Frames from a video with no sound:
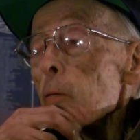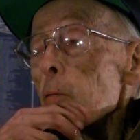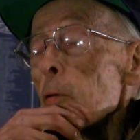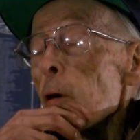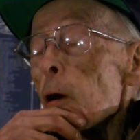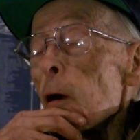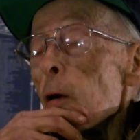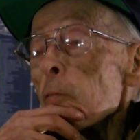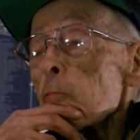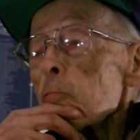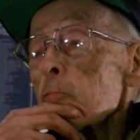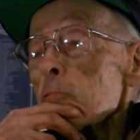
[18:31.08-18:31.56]

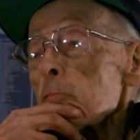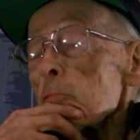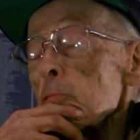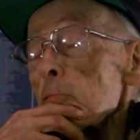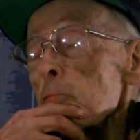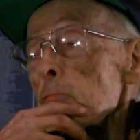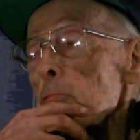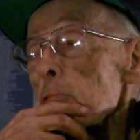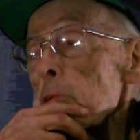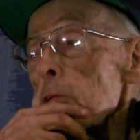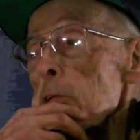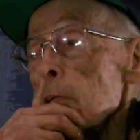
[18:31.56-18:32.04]
Well,
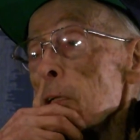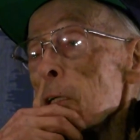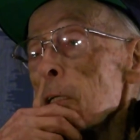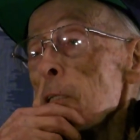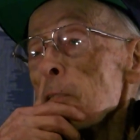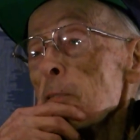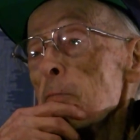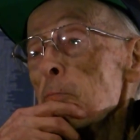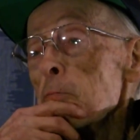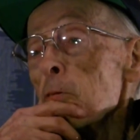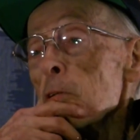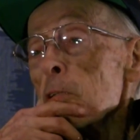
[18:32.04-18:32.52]

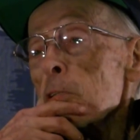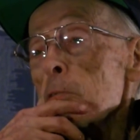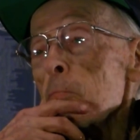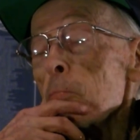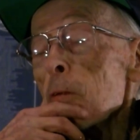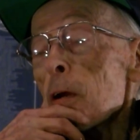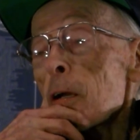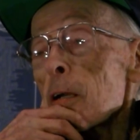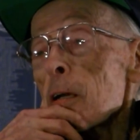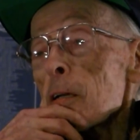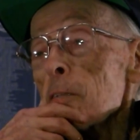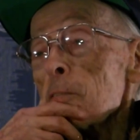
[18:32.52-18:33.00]
he's pretty
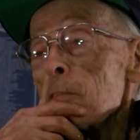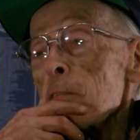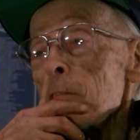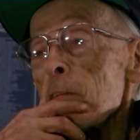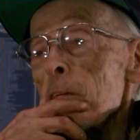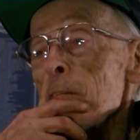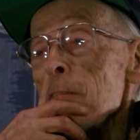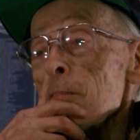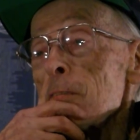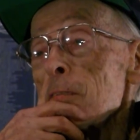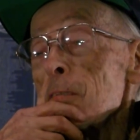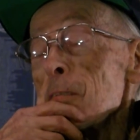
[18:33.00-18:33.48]
smart as it
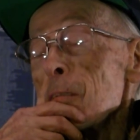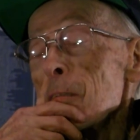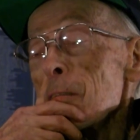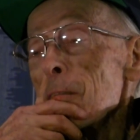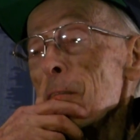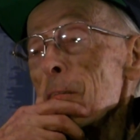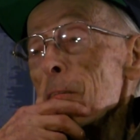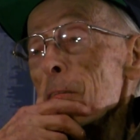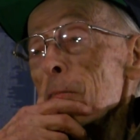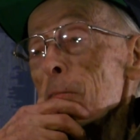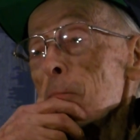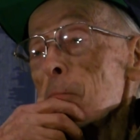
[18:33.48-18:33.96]
is,
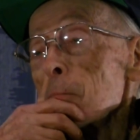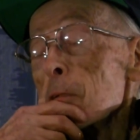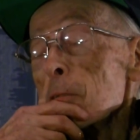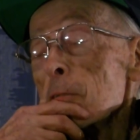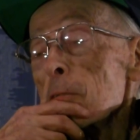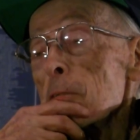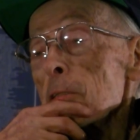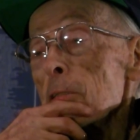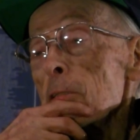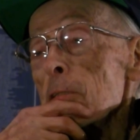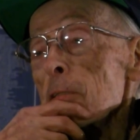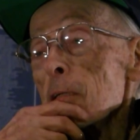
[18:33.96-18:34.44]
but
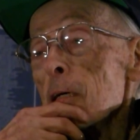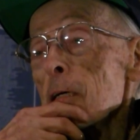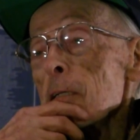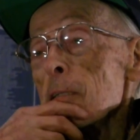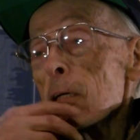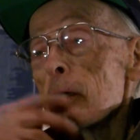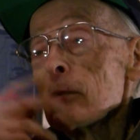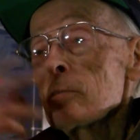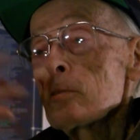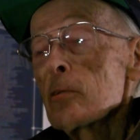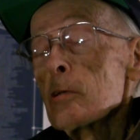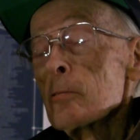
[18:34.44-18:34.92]

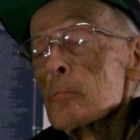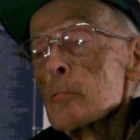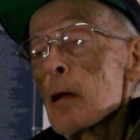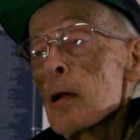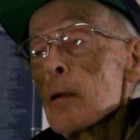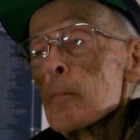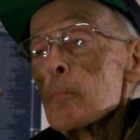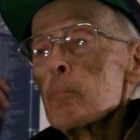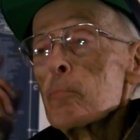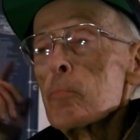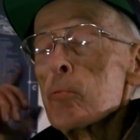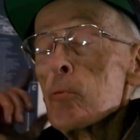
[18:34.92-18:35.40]
I show him a
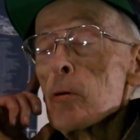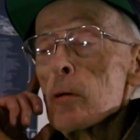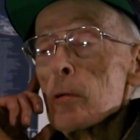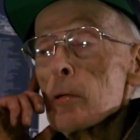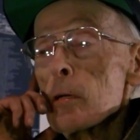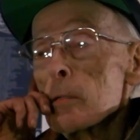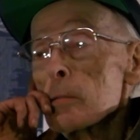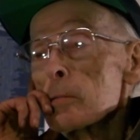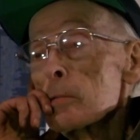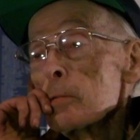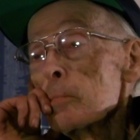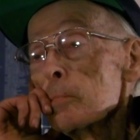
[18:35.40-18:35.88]
lot of
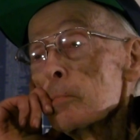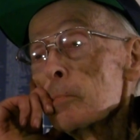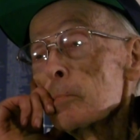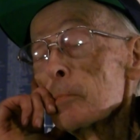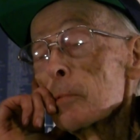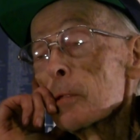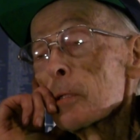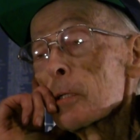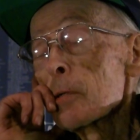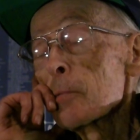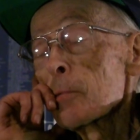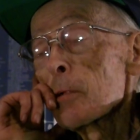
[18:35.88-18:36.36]

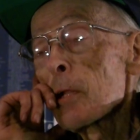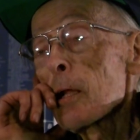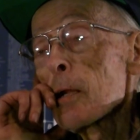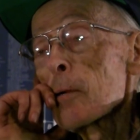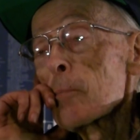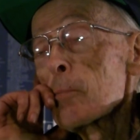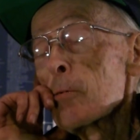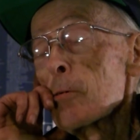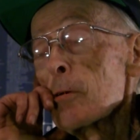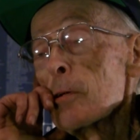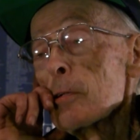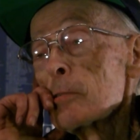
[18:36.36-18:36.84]
give him a lot
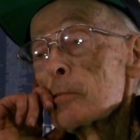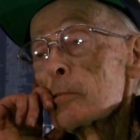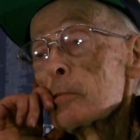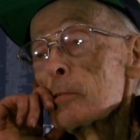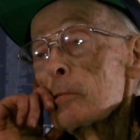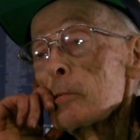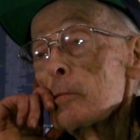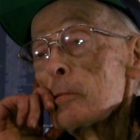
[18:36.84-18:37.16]
of points.